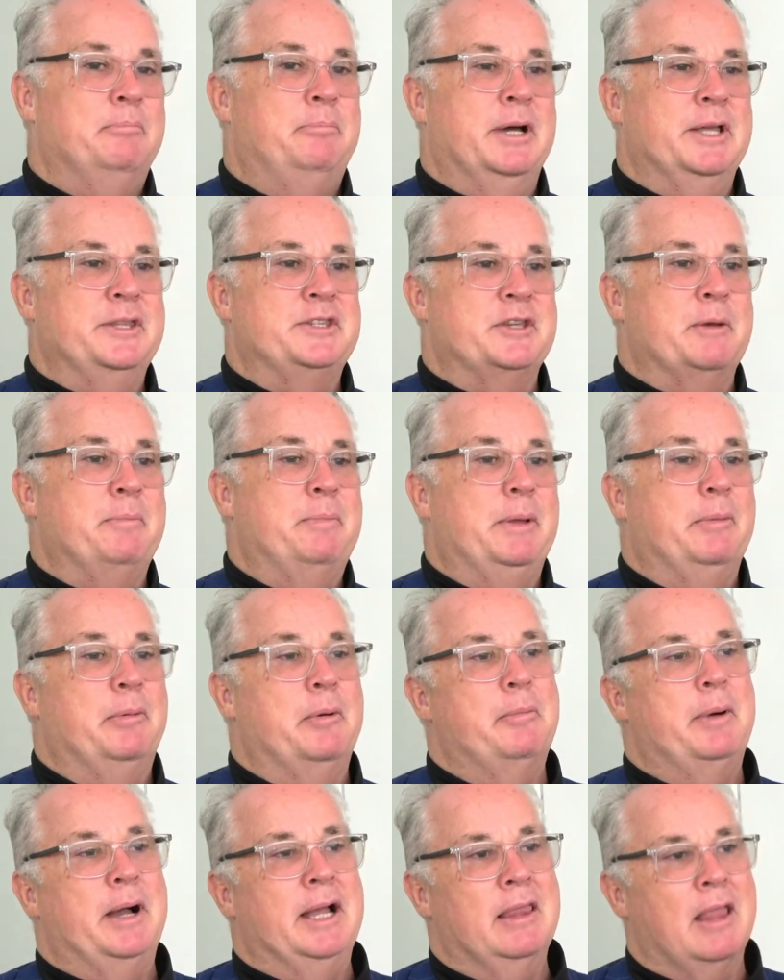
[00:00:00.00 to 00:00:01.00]
But some
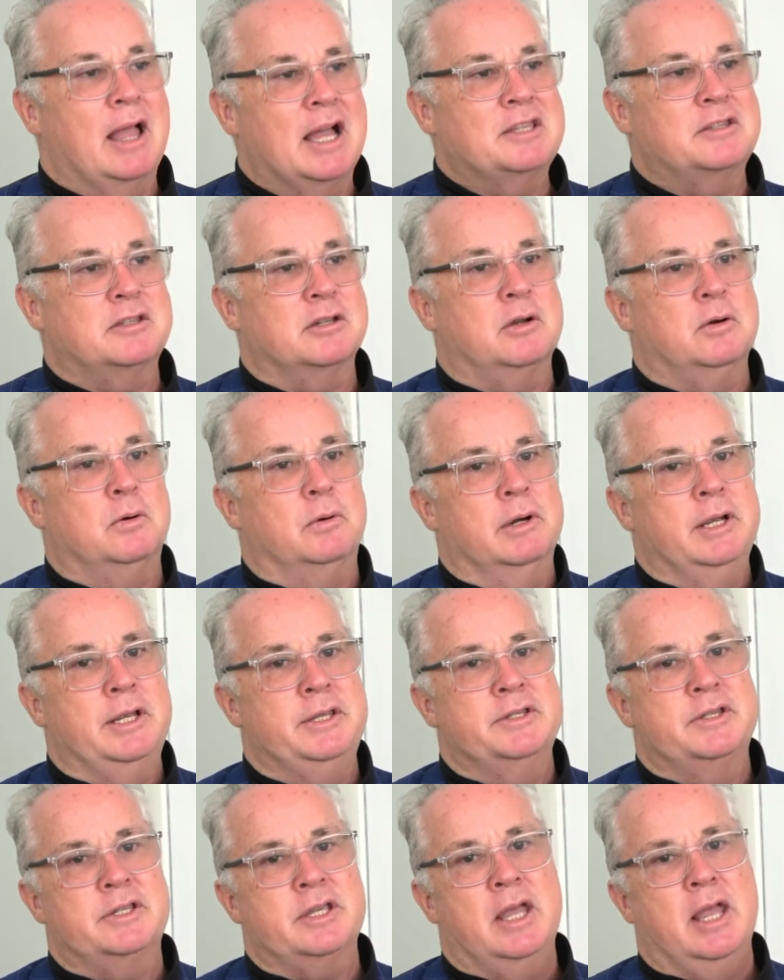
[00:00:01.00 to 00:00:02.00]
people buy lots of
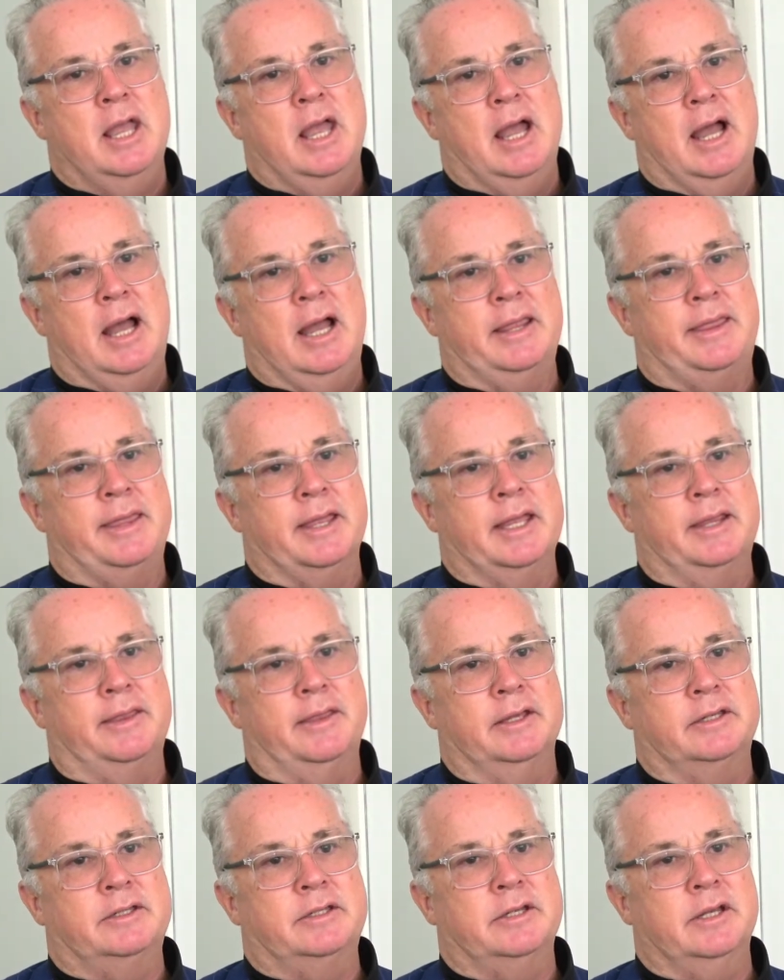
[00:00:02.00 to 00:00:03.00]
coins. I think
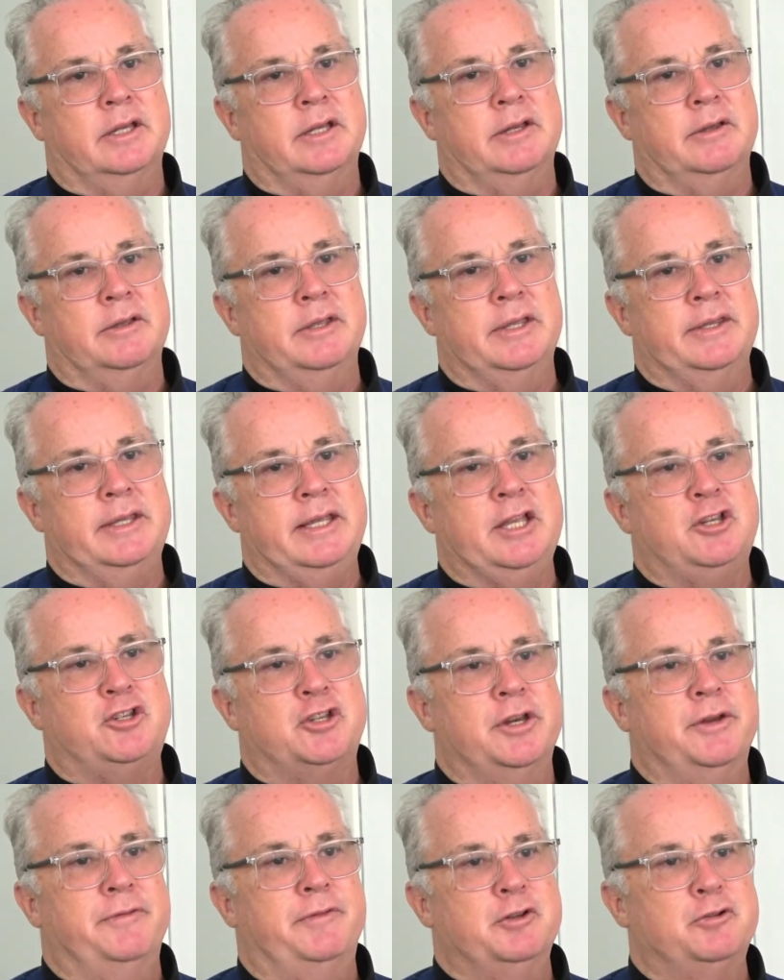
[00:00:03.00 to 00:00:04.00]
that uh,
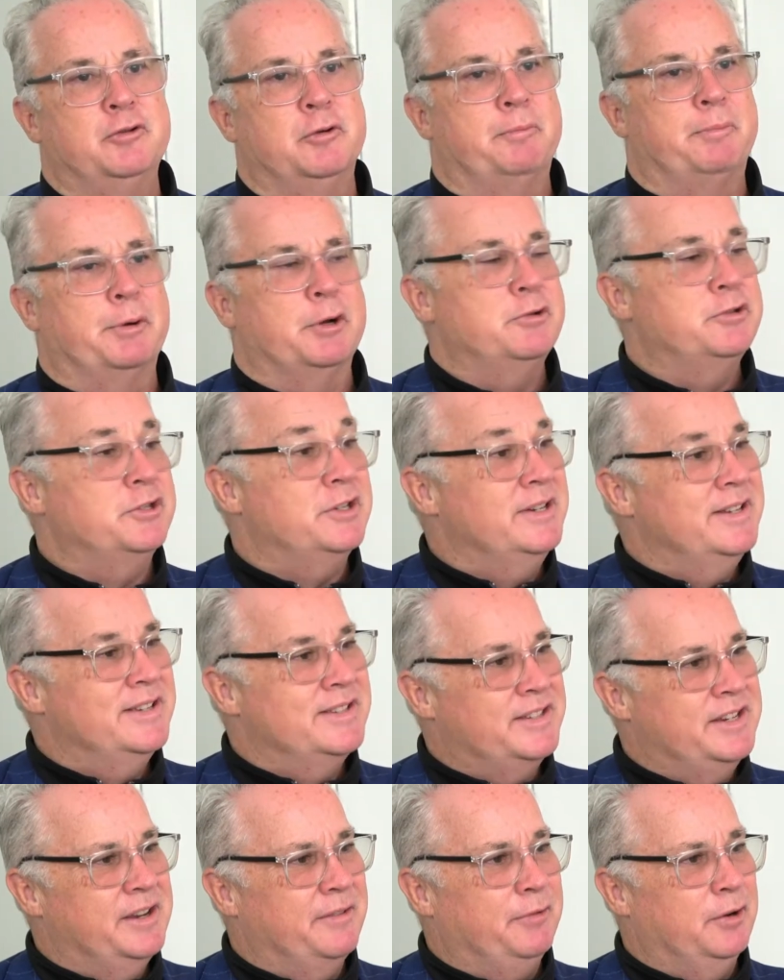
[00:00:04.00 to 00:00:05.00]
each individual person
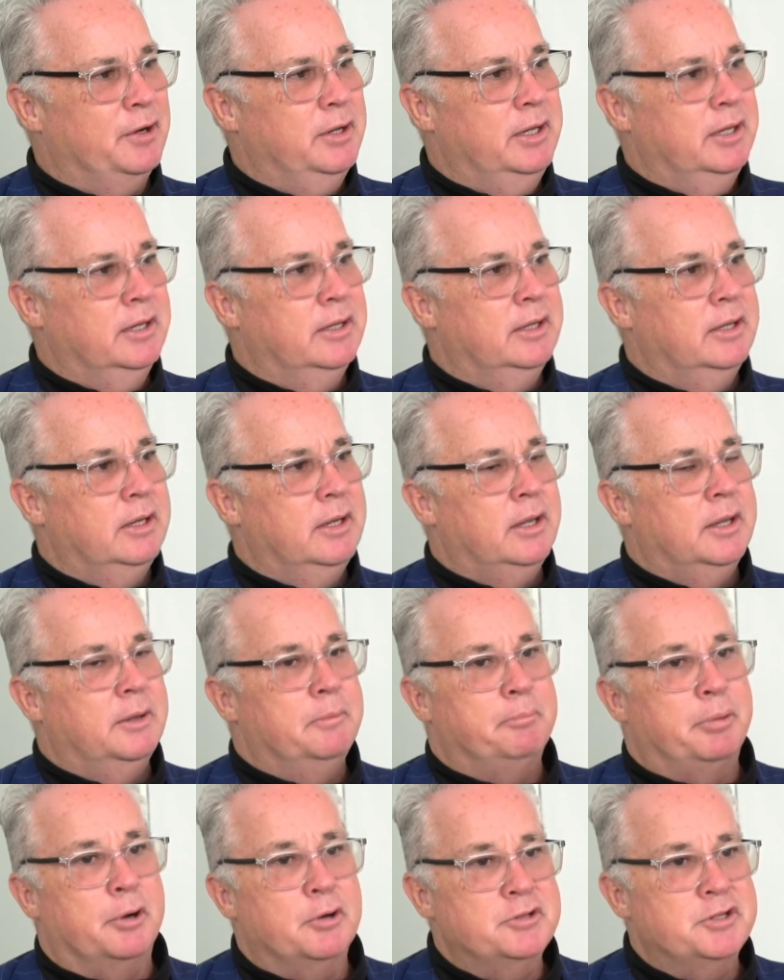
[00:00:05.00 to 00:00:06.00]
is different.
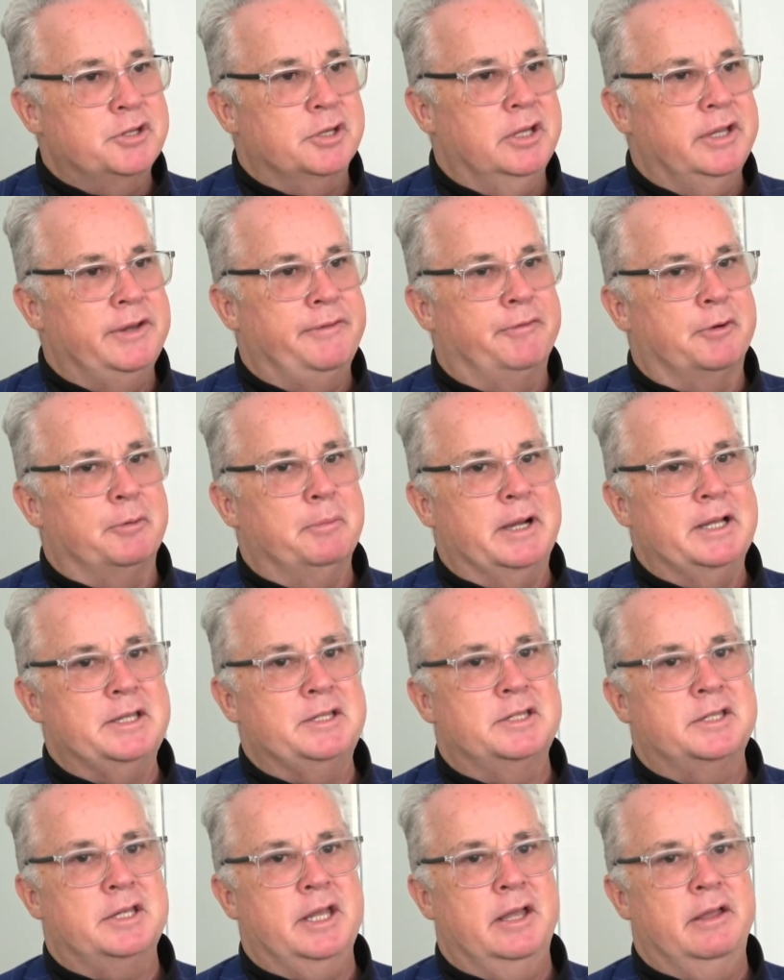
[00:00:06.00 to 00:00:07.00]
Personally, for
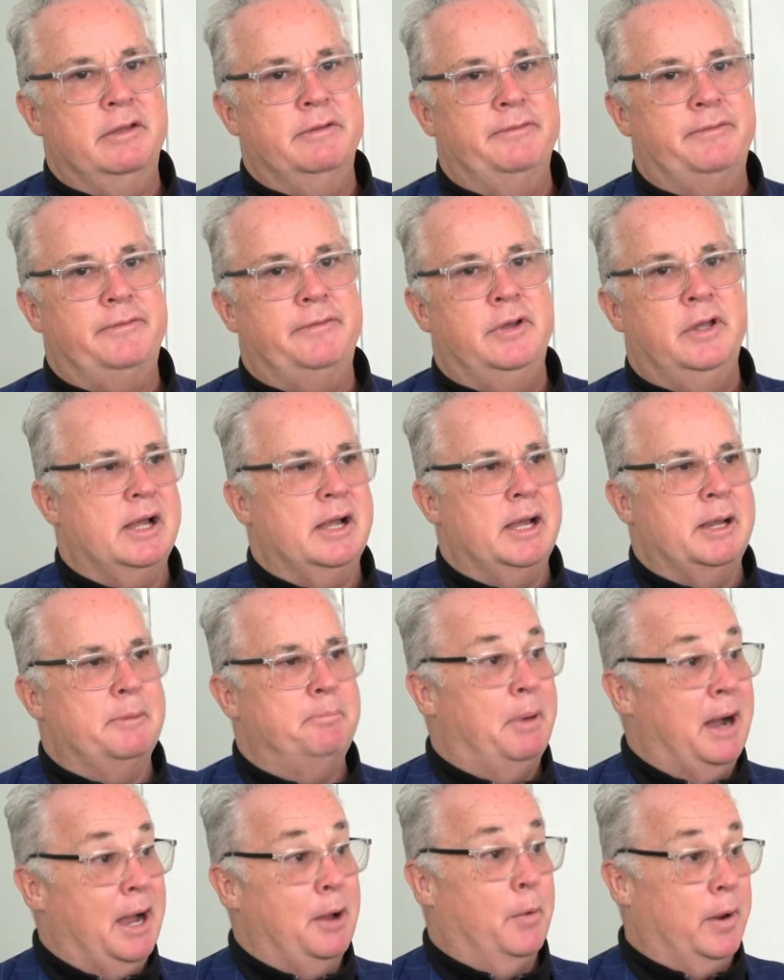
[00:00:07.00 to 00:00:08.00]
myself, I
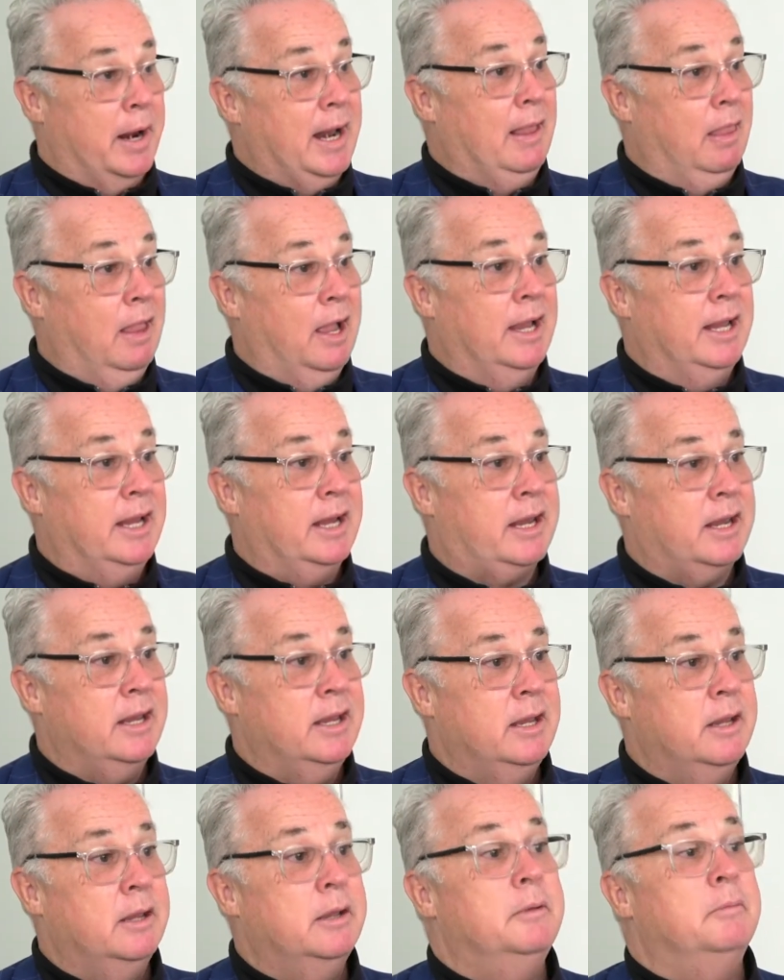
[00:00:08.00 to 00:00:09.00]
buy what I like,
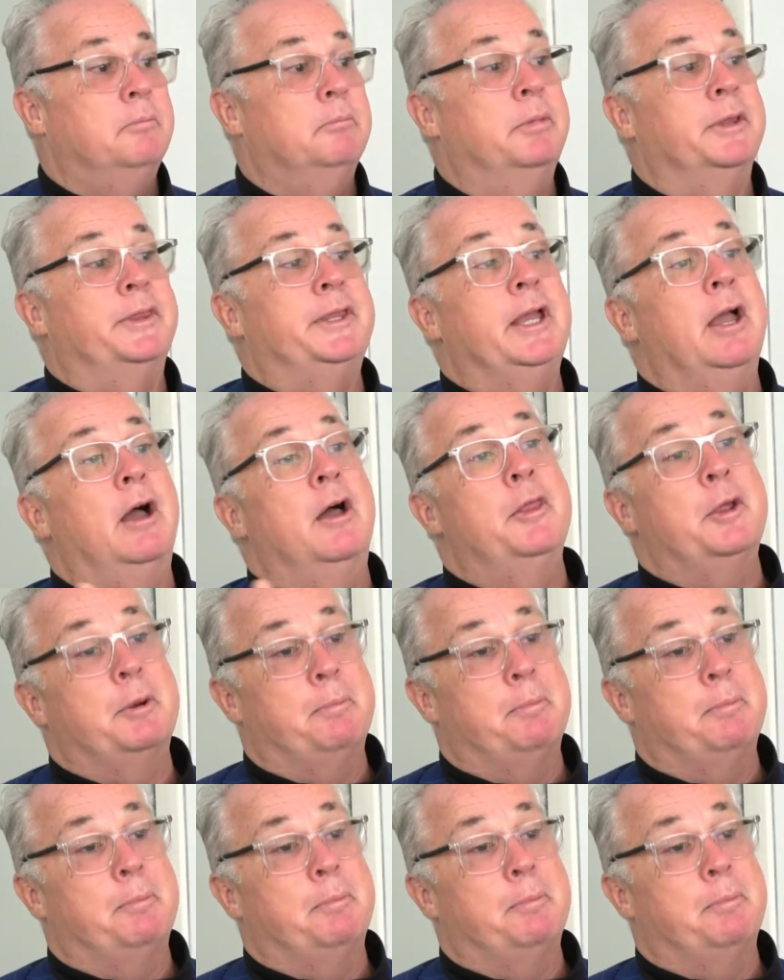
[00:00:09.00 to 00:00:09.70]
but the other